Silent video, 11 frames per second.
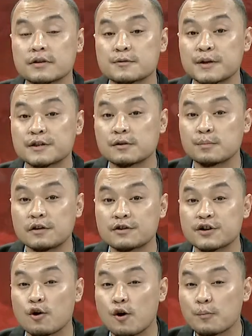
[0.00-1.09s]
special
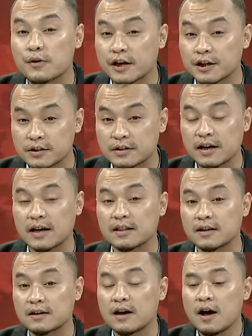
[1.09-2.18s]
military operation. And
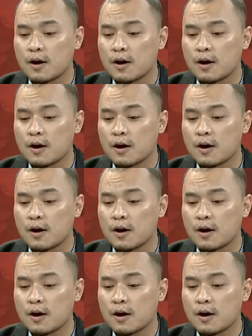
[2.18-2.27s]
then,